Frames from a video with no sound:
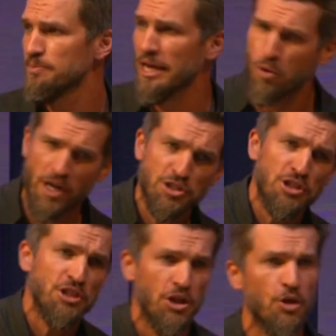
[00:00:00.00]
my
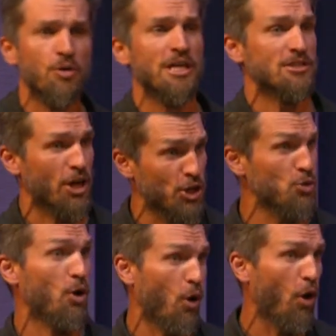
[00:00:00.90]
question to you is, are
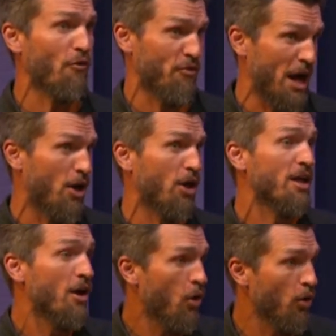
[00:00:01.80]
you a
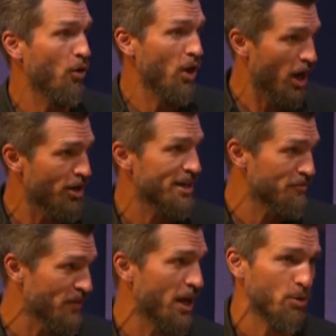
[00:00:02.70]
wholehearted
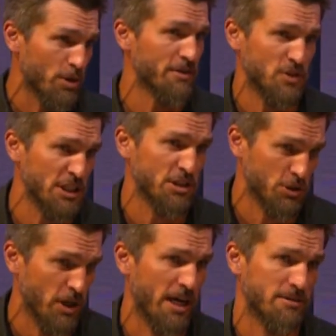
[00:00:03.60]
follower of Jesus
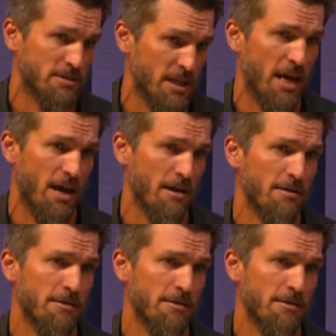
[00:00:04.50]
Christ today?